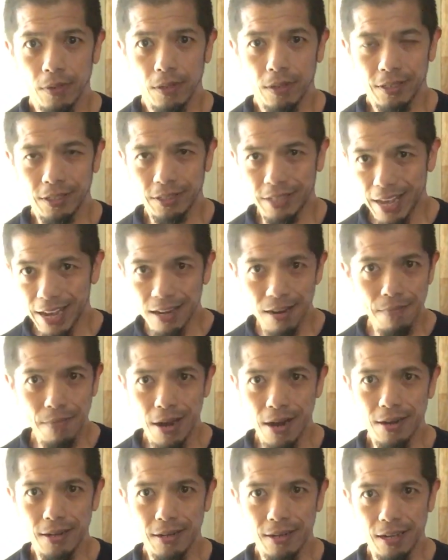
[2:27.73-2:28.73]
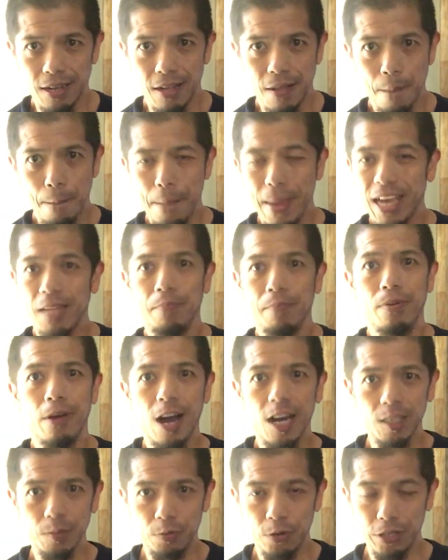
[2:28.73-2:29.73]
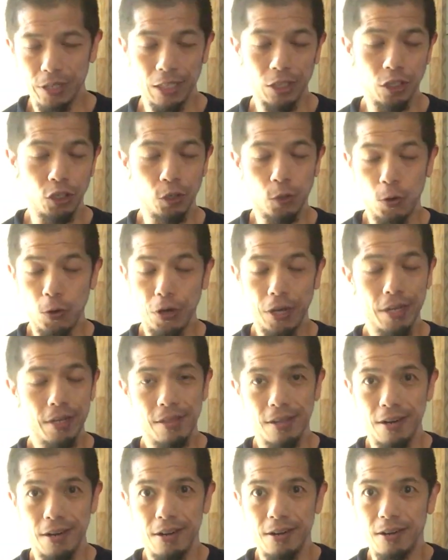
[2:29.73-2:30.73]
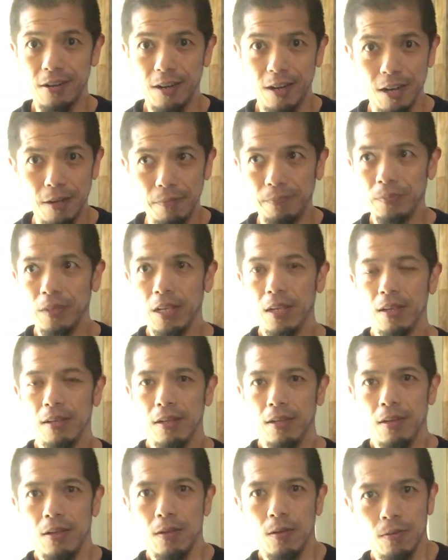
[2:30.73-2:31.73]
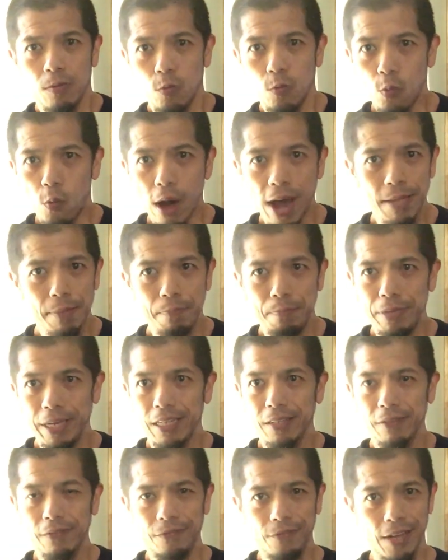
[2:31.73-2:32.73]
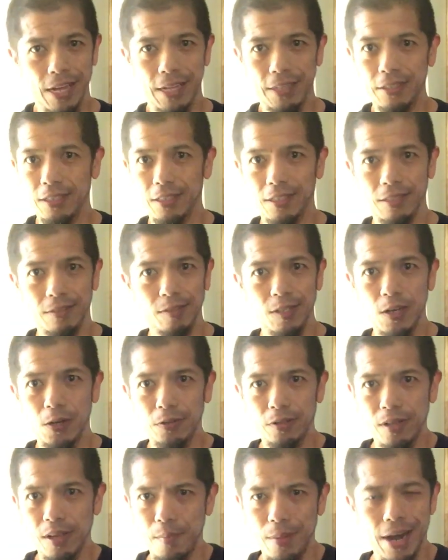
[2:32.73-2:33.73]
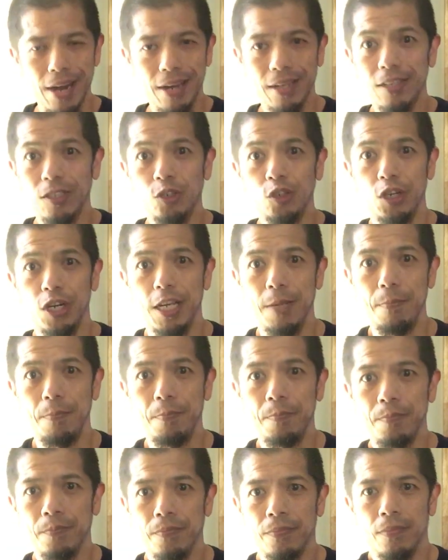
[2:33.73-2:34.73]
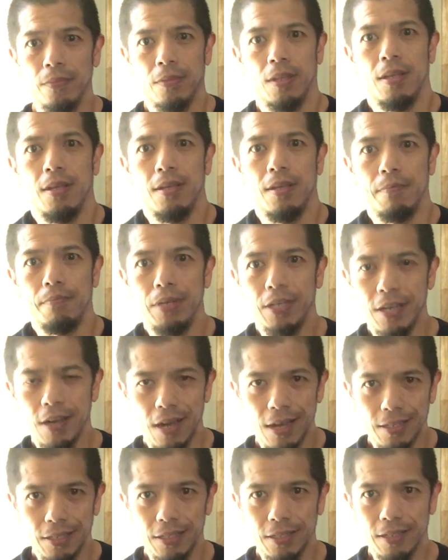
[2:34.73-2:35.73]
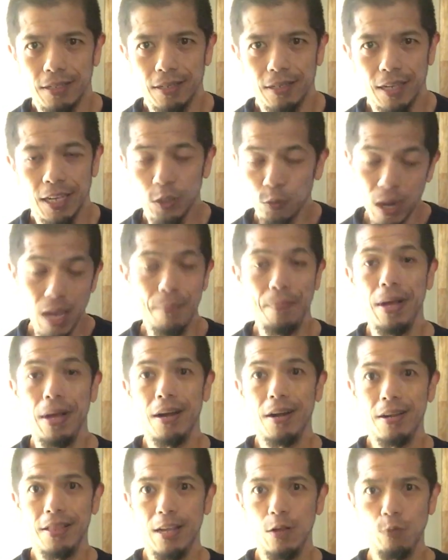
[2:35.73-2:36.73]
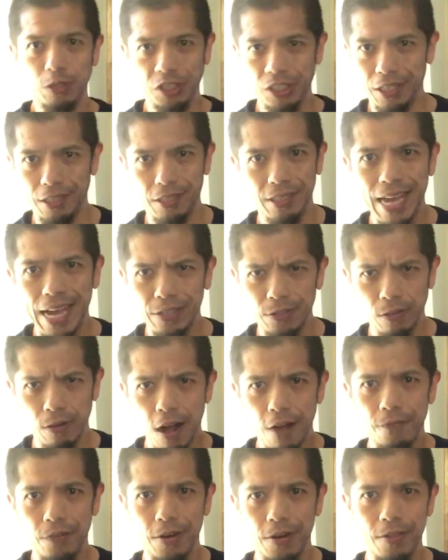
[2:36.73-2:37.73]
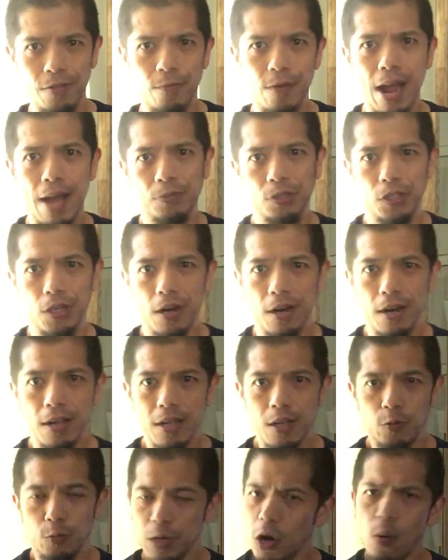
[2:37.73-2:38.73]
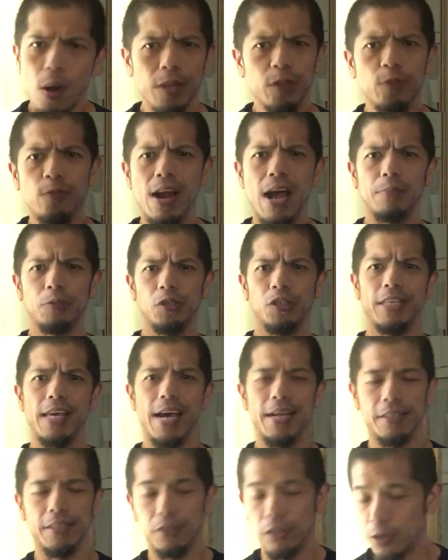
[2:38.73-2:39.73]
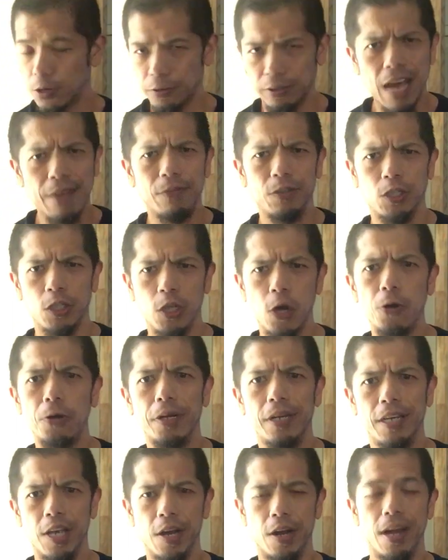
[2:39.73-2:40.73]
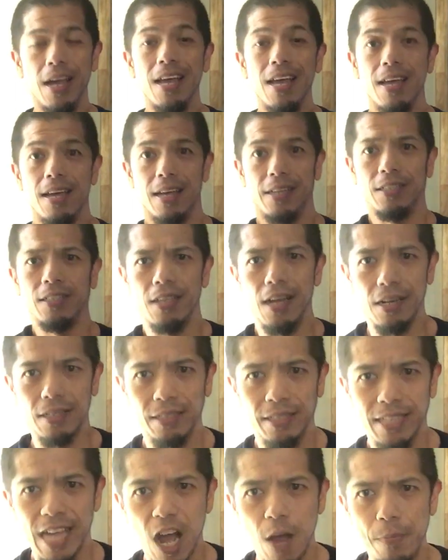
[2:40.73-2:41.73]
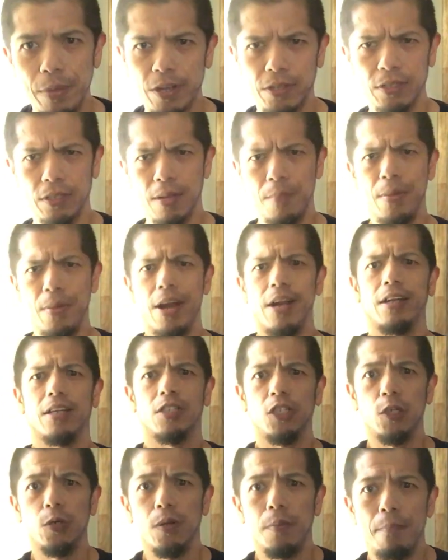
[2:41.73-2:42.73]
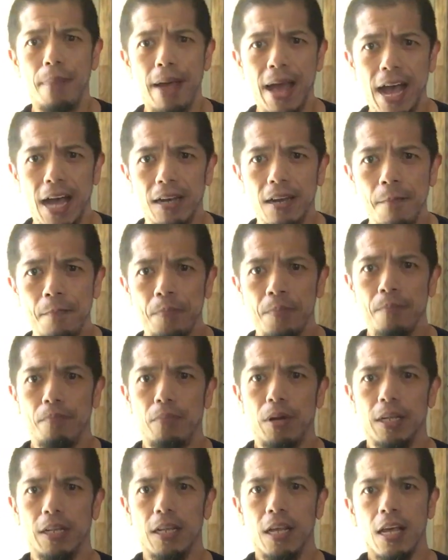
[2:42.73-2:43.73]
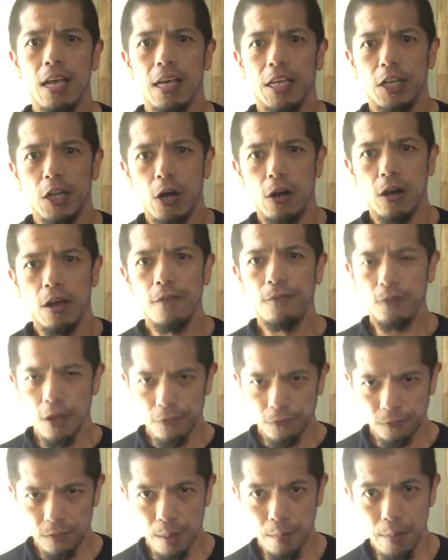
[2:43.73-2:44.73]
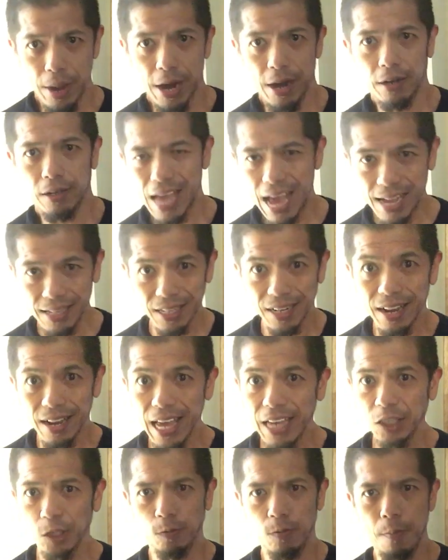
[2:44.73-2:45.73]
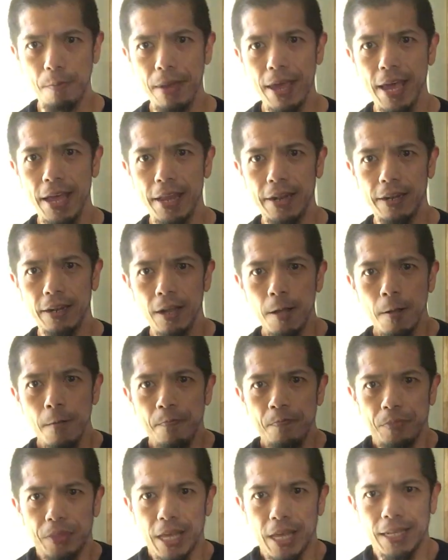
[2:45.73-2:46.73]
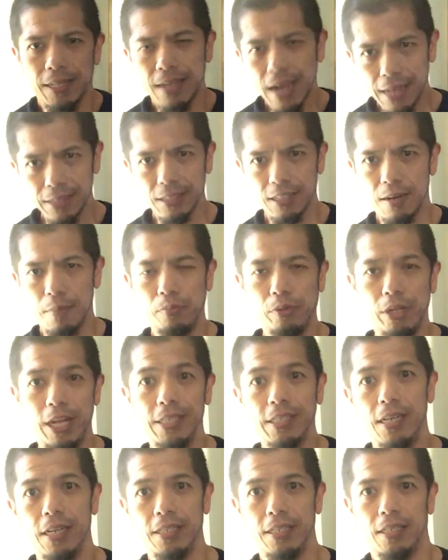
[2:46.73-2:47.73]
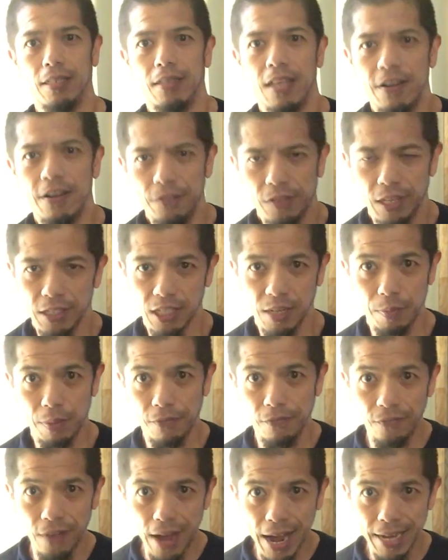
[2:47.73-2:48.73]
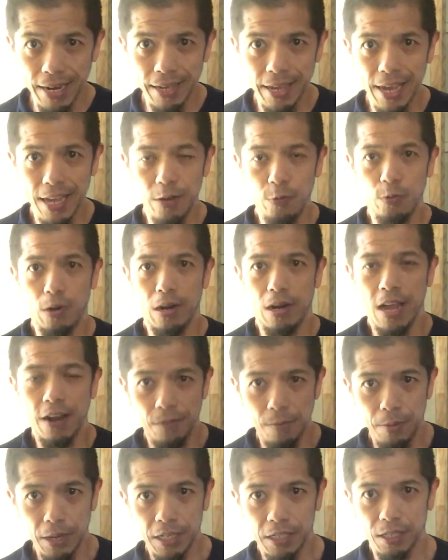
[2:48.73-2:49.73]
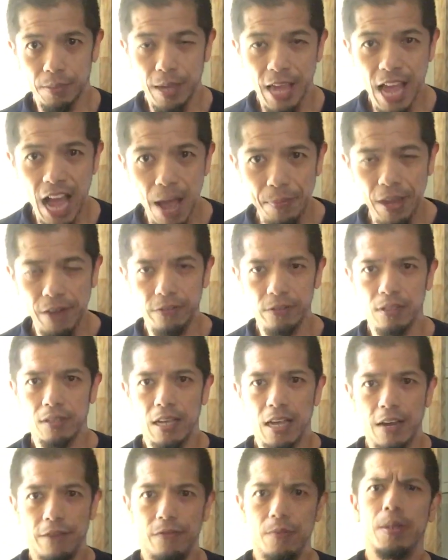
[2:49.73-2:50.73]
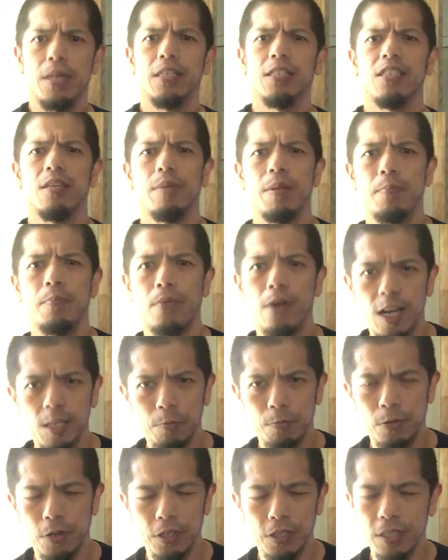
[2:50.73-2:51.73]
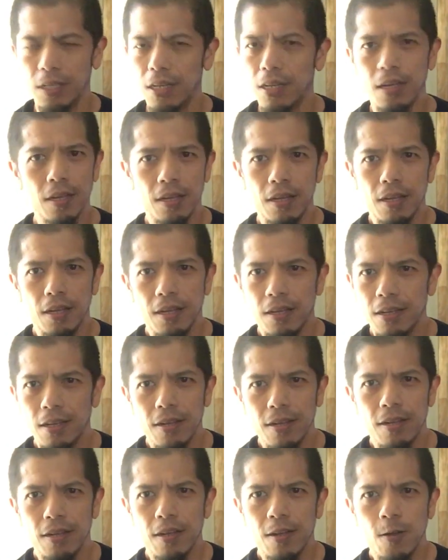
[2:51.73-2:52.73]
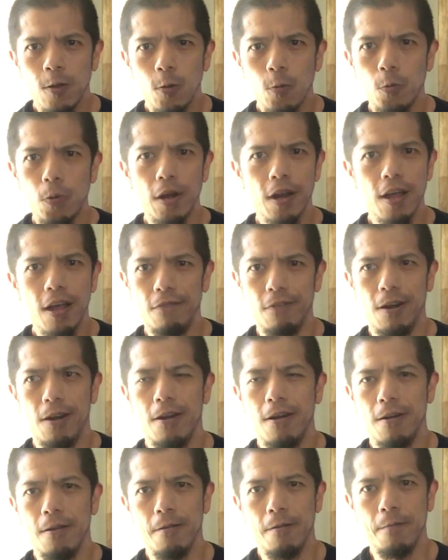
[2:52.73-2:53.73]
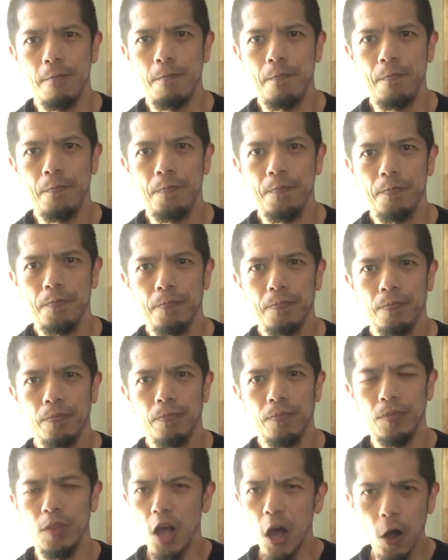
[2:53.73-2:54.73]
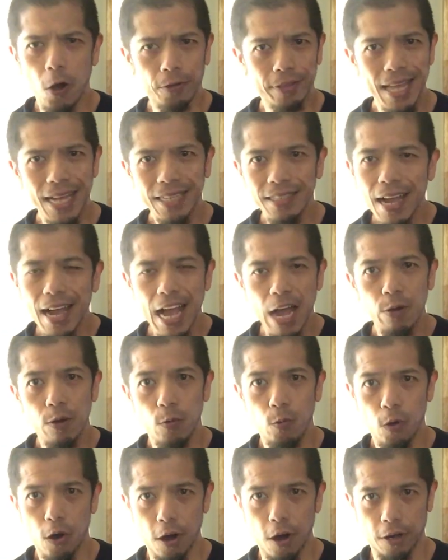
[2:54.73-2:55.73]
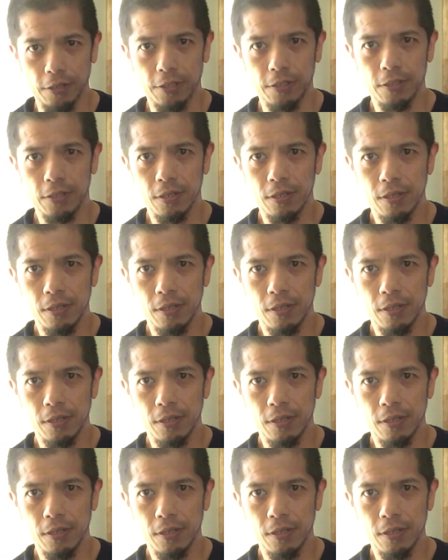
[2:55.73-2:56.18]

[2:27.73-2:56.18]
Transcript: stay in America, make it prosperous, enjoy their um, white picket fence and you know the American dream, because it's way better than what Jesus has to offer in the rapture. We don't want the rapture yet. You know, life is so good here. It sucks now because America's doing bad. But you know, if if America as a nation repent, then God's gonna bless us and everything's gonna be fine again. Where everybody's gonna be happy, everybody's gonna be prosperous. Whatever. No, that's not how it works.